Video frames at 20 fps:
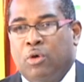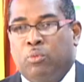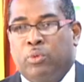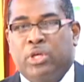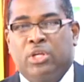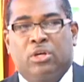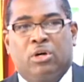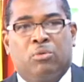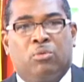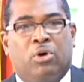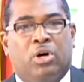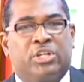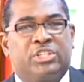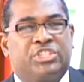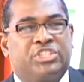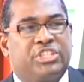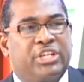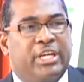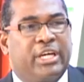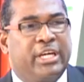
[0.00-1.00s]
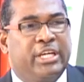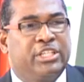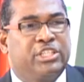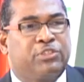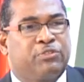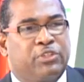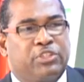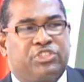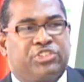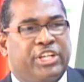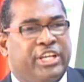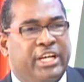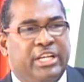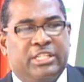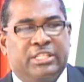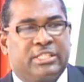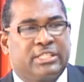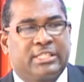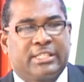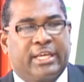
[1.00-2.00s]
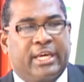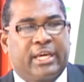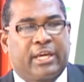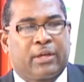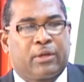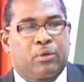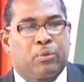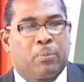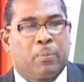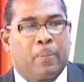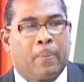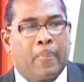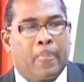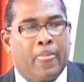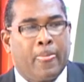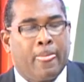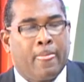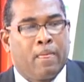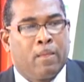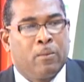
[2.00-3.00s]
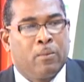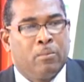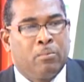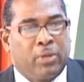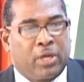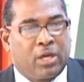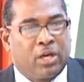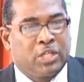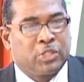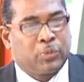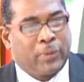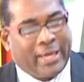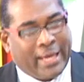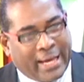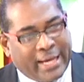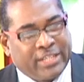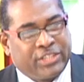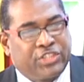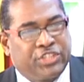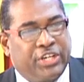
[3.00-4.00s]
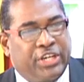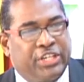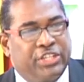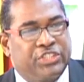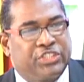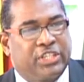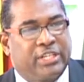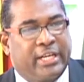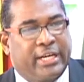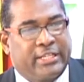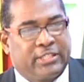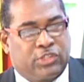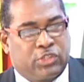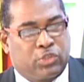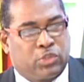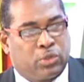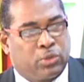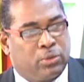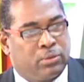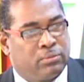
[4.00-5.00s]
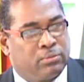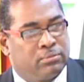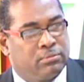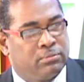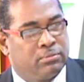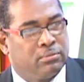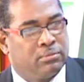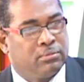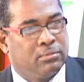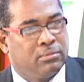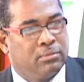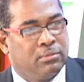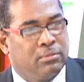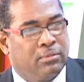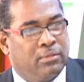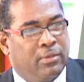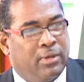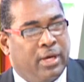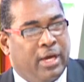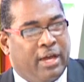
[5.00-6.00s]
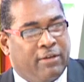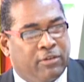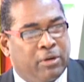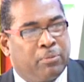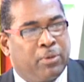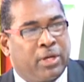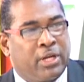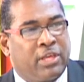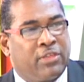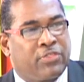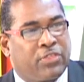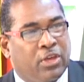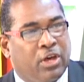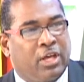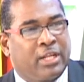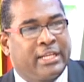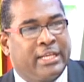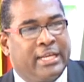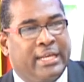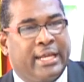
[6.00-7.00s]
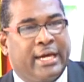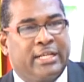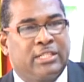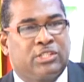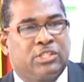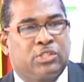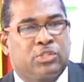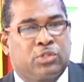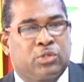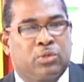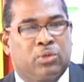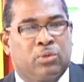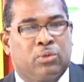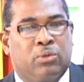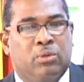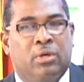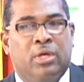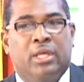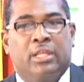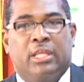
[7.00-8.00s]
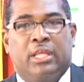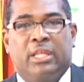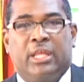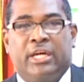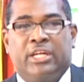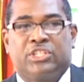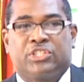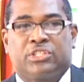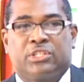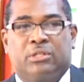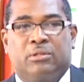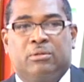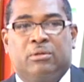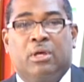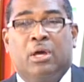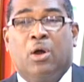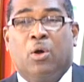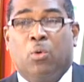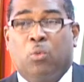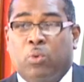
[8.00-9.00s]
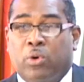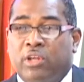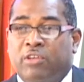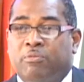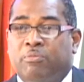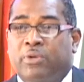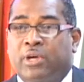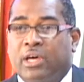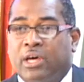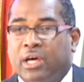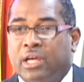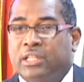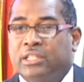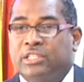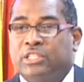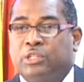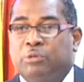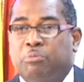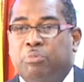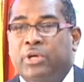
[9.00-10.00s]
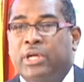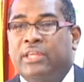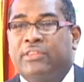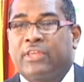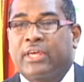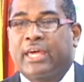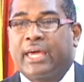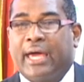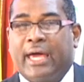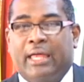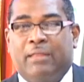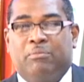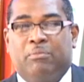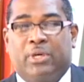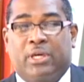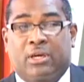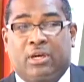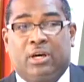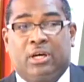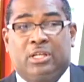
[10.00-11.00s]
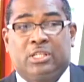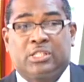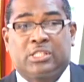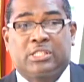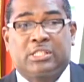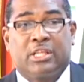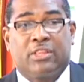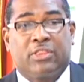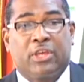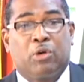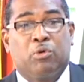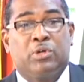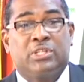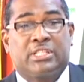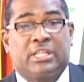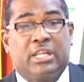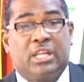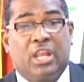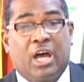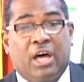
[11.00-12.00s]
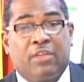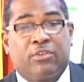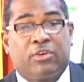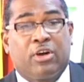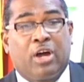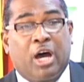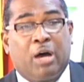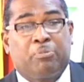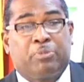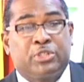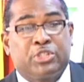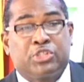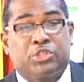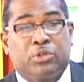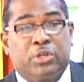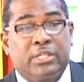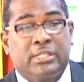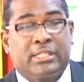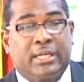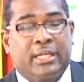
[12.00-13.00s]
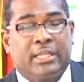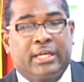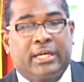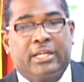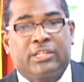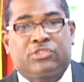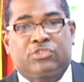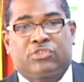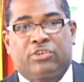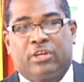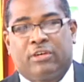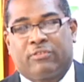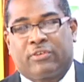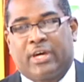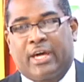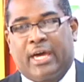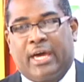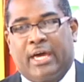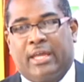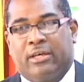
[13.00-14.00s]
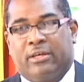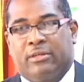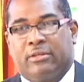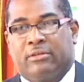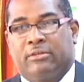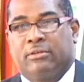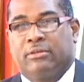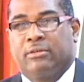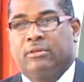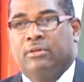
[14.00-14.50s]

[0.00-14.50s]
We don't want change for change's sake because we had change in 92. Everybody thought in 92 the nation would have begun to breathe again because there was another opportunity in the history of Guyana